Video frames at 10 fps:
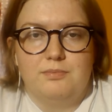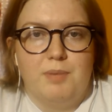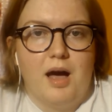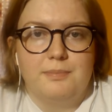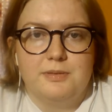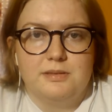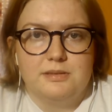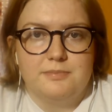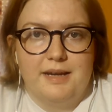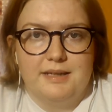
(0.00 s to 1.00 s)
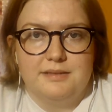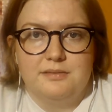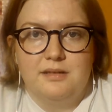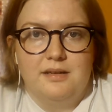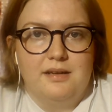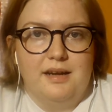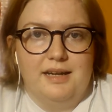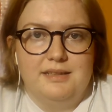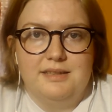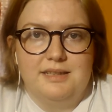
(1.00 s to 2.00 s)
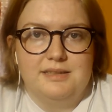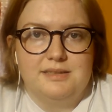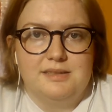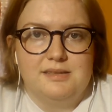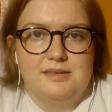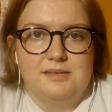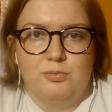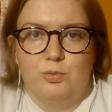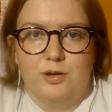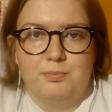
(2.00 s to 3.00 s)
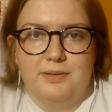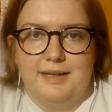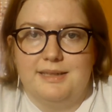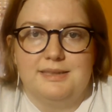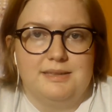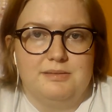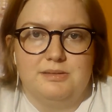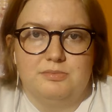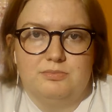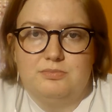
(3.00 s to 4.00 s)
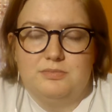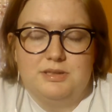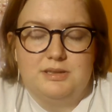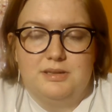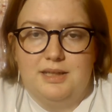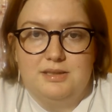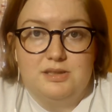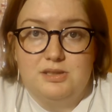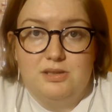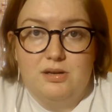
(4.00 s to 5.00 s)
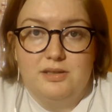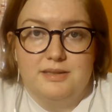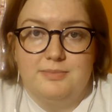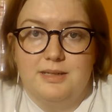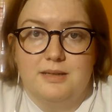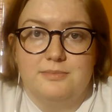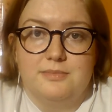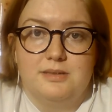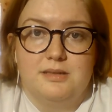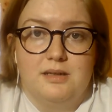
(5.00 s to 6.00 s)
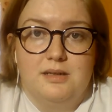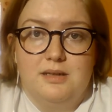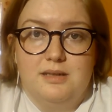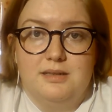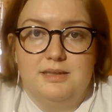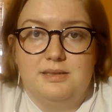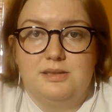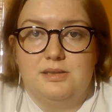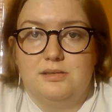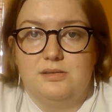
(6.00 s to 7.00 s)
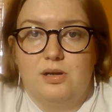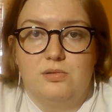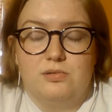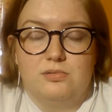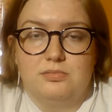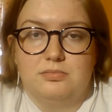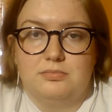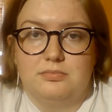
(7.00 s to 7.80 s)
popular man in his workplace. He's a star. He becomes this total